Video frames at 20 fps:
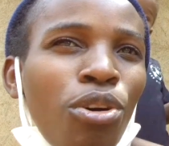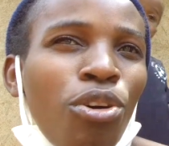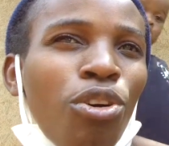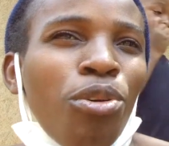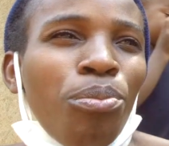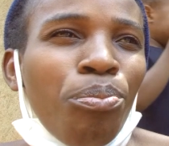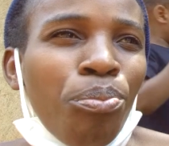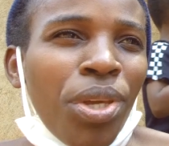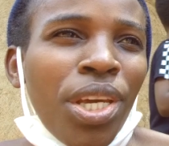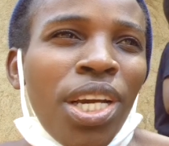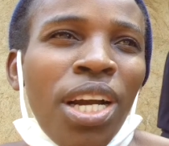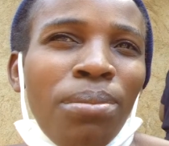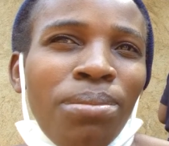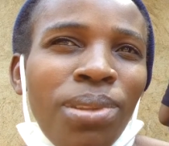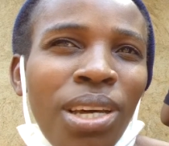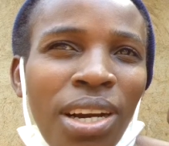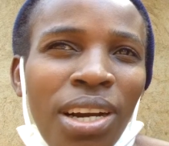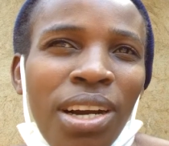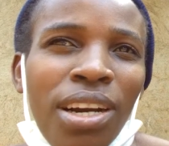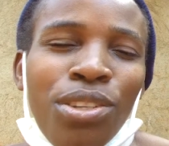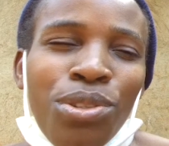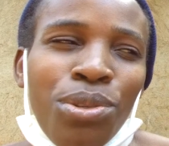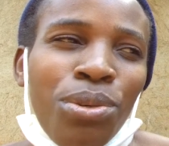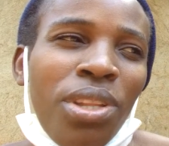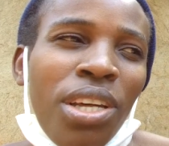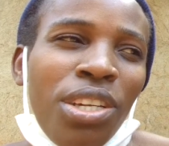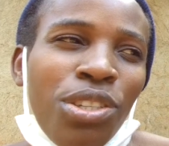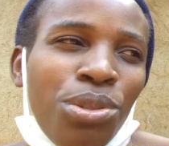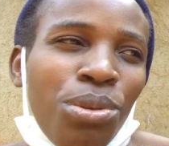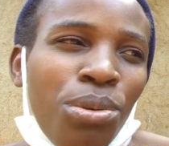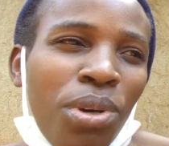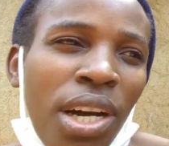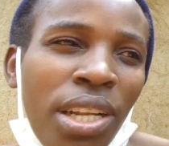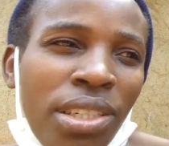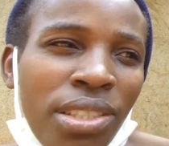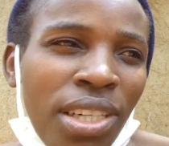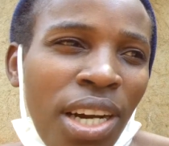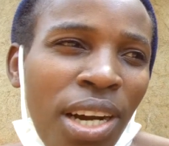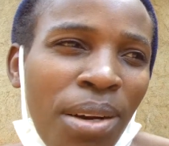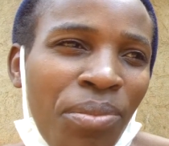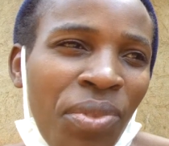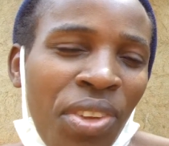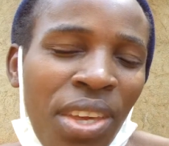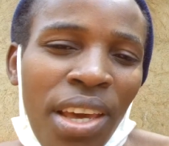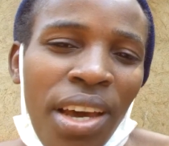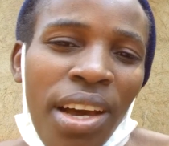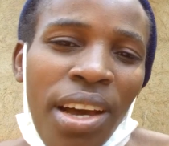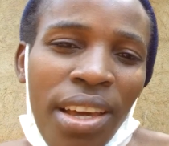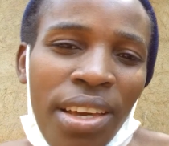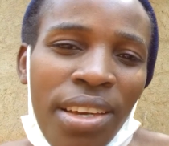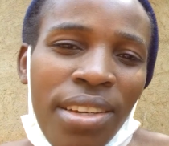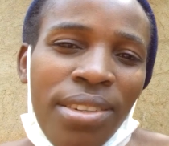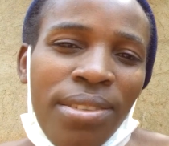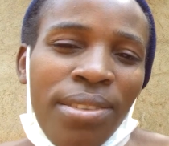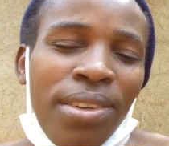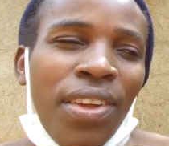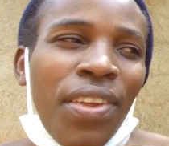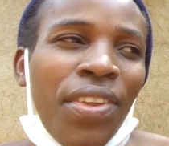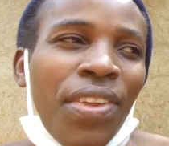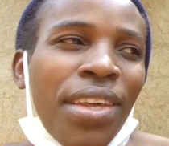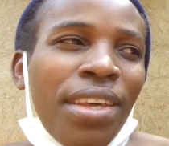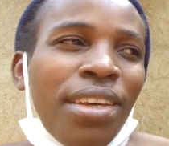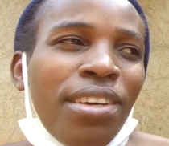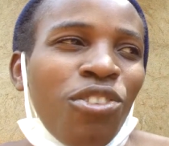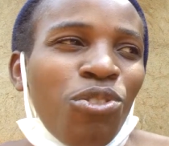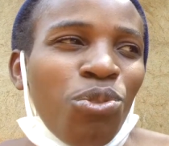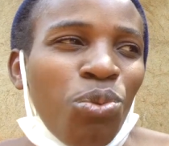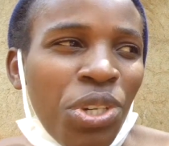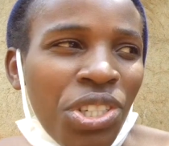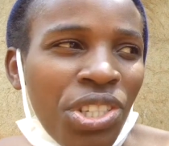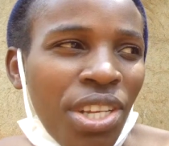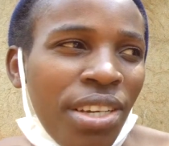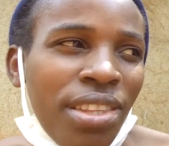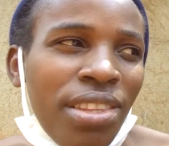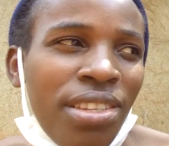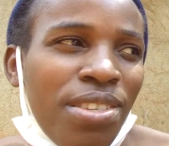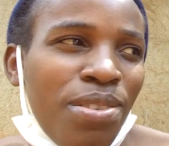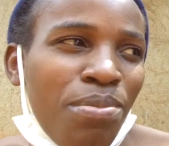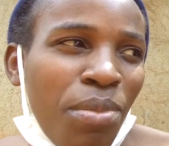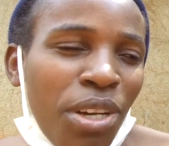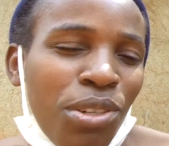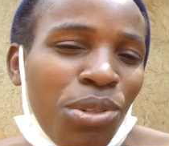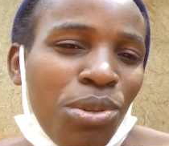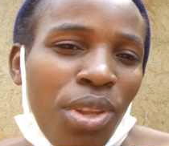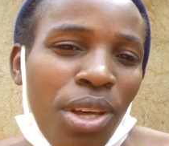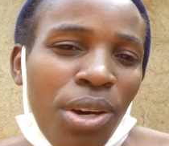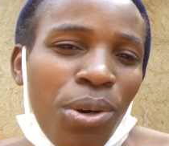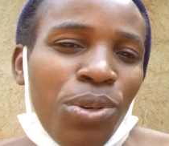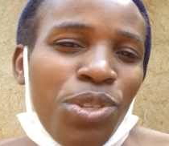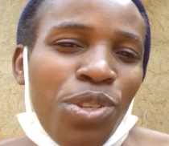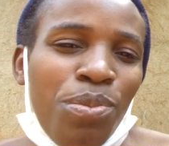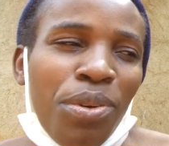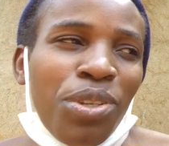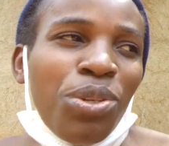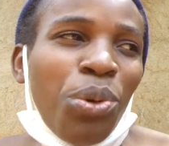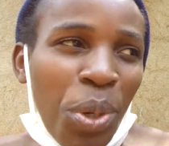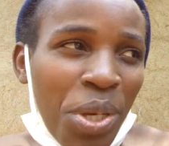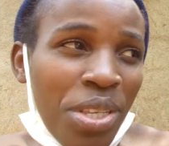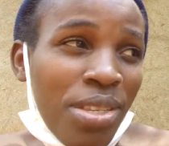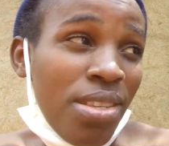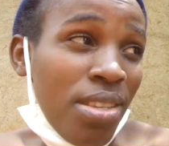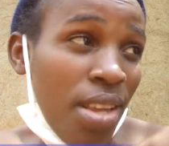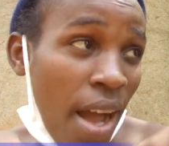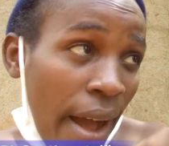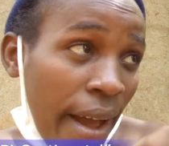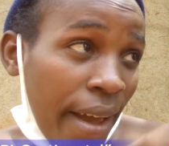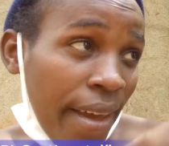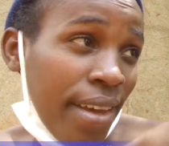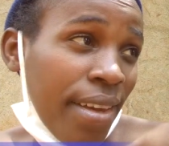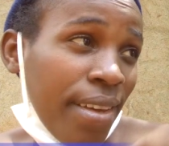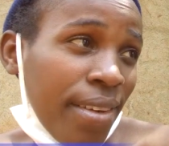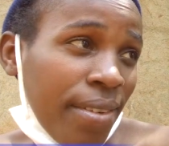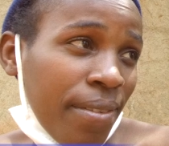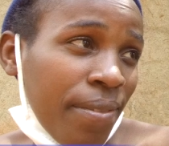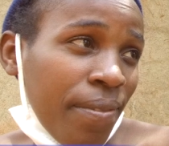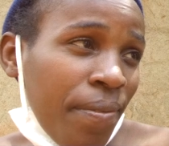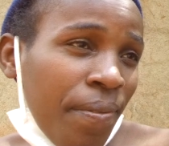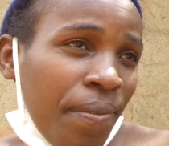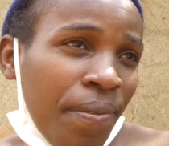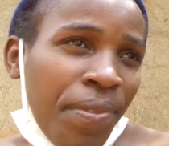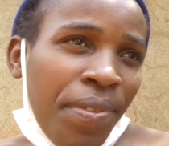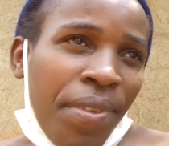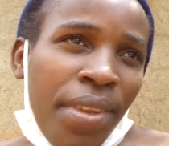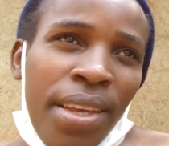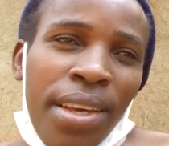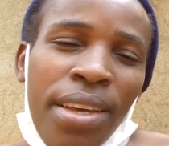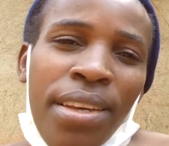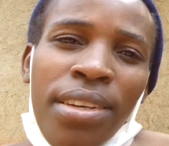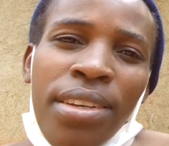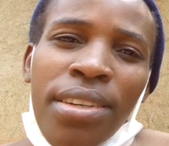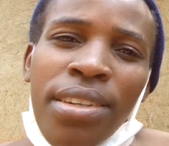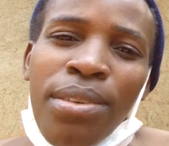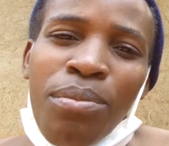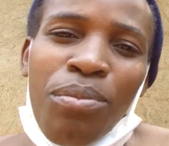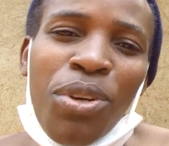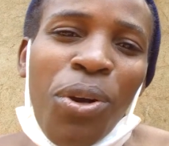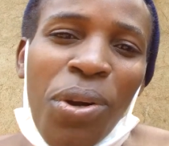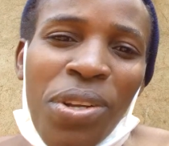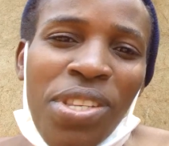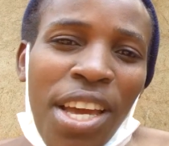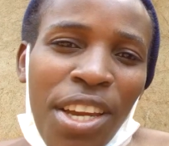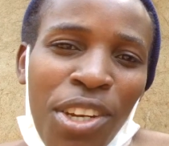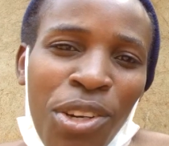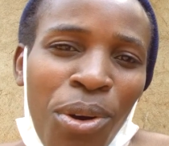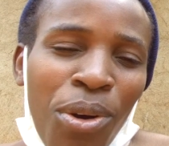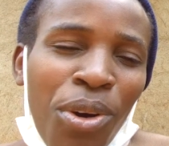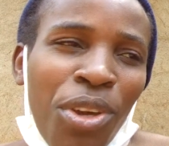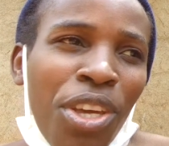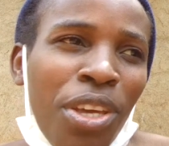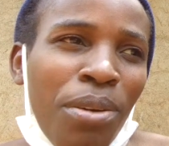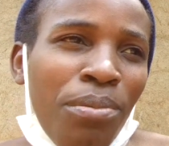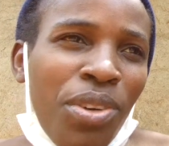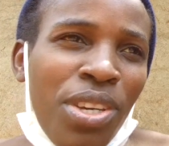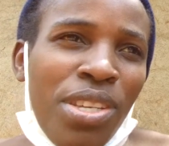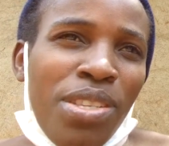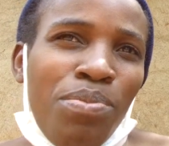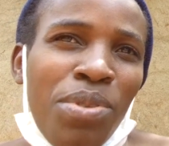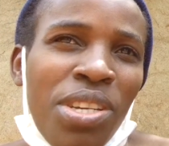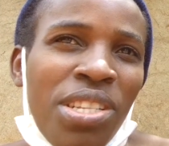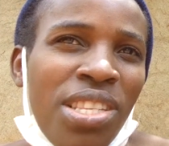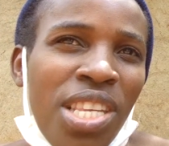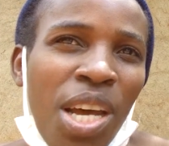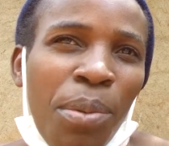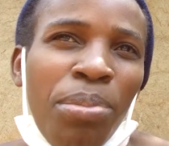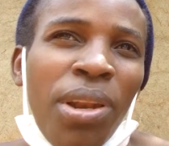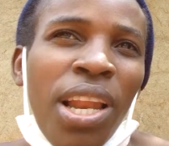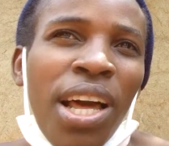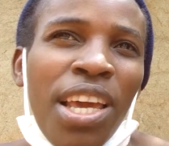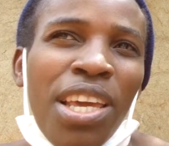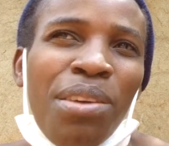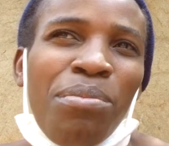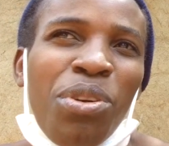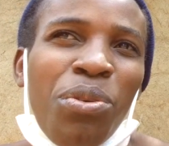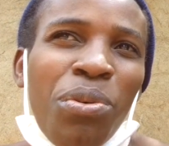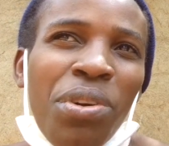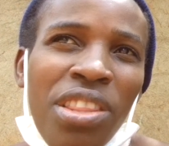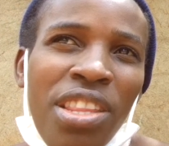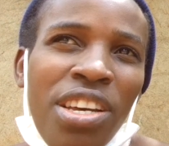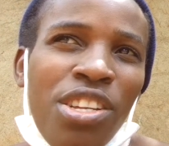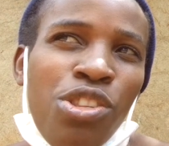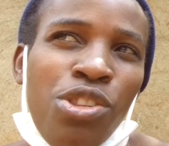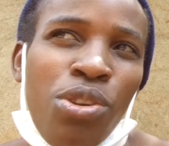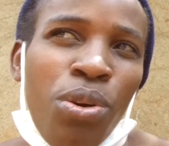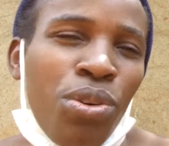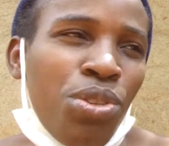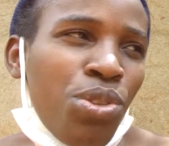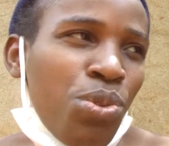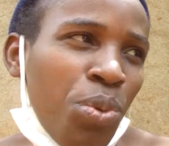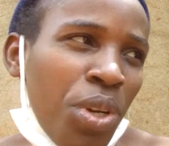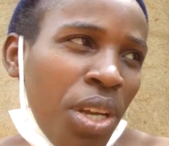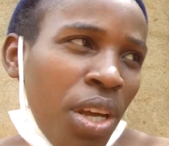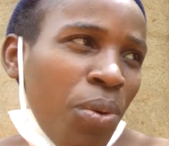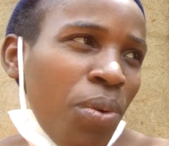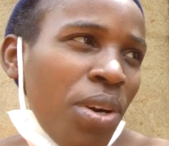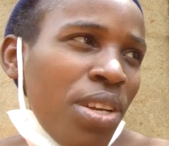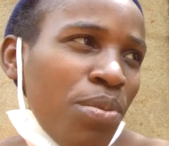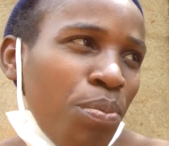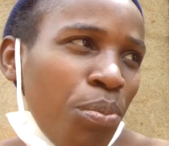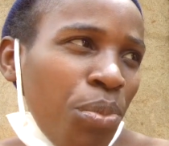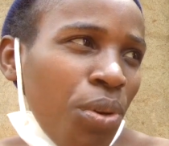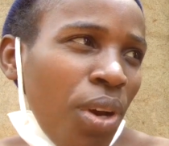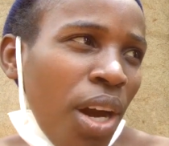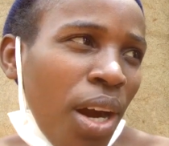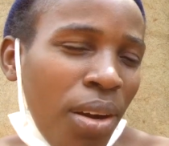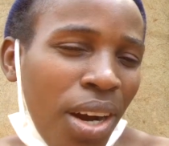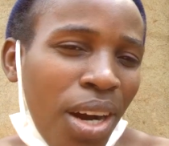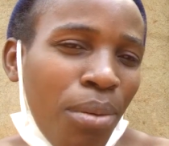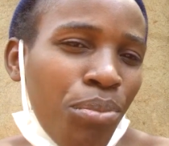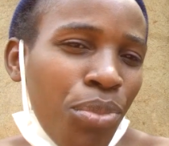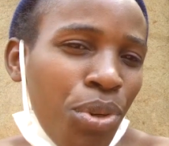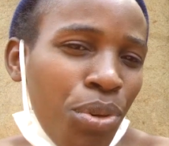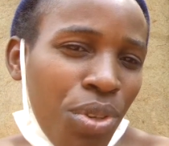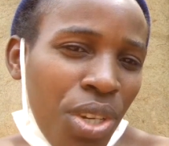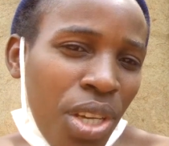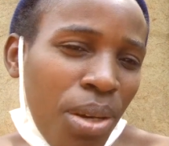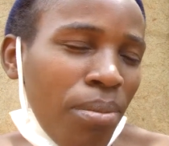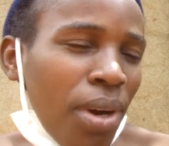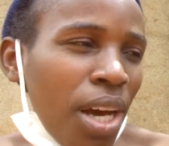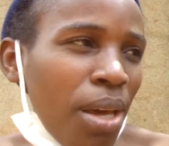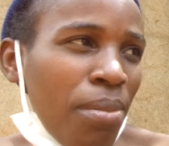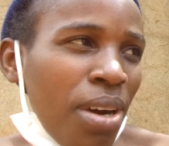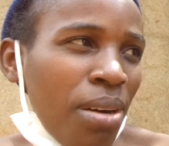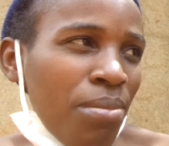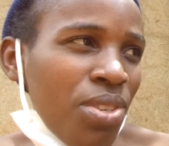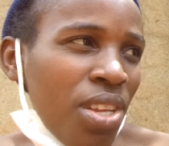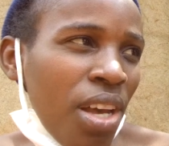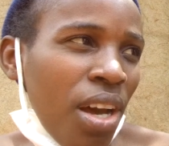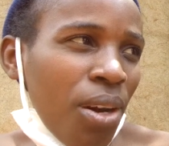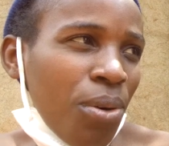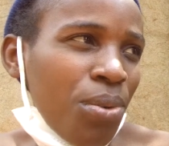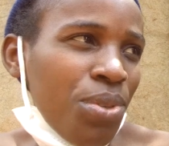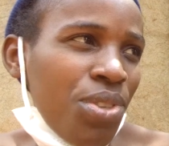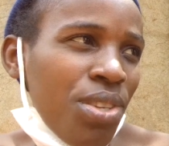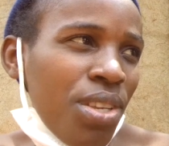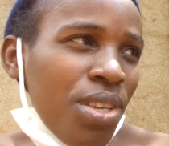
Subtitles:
home, pick up the car so that you can come here and we take this man to the hospital. He's dying. Because I know him, he's been supplying me with the stones when I'm building my mom's house.